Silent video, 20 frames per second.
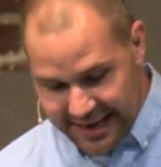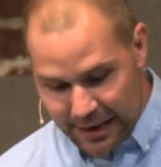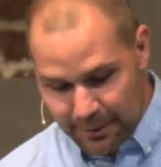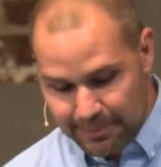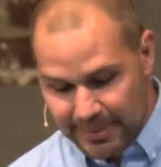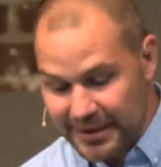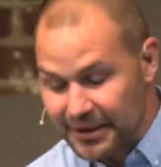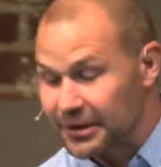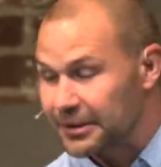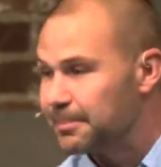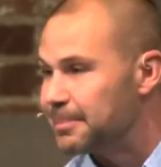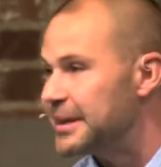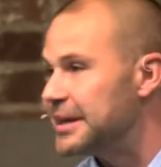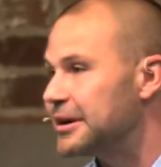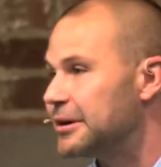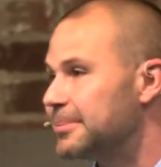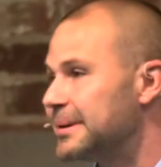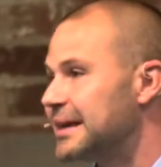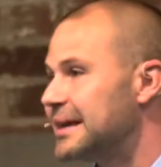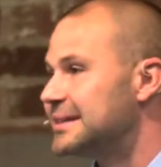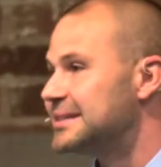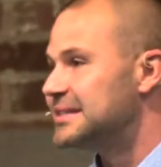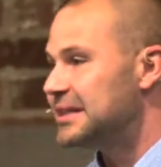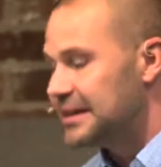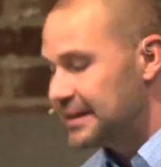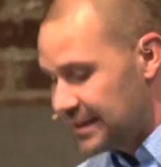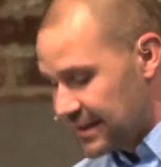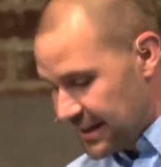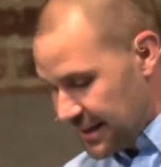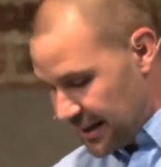how Peter begins
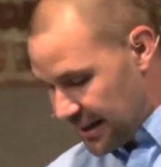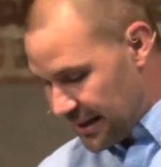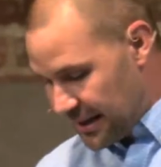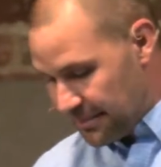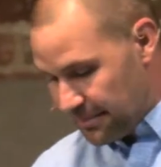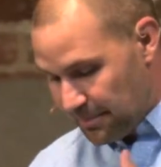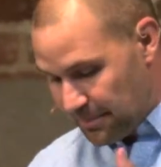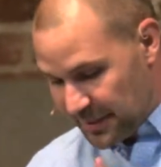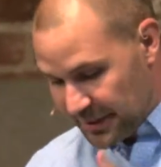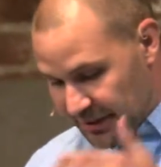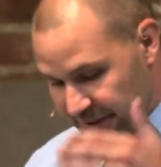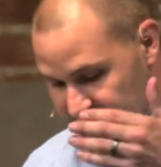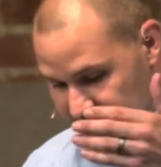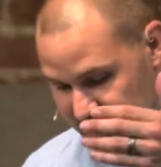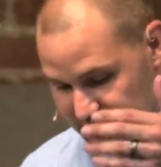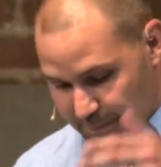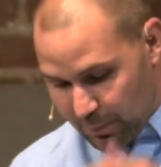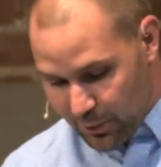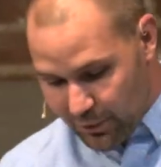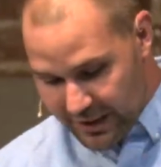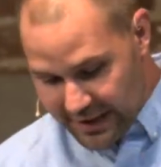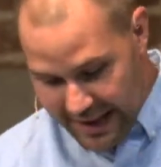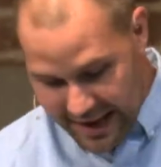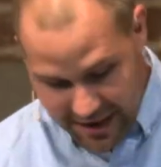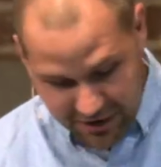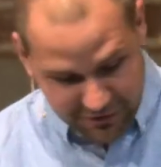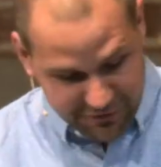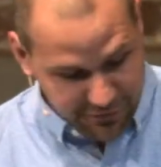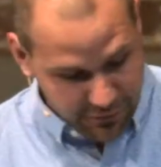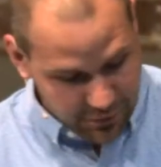to build this point
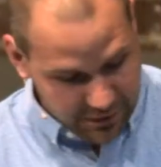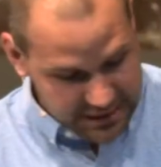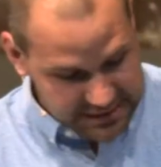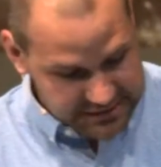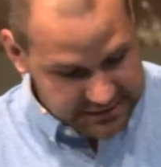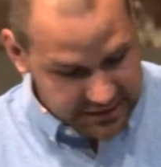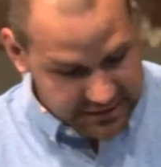out for us.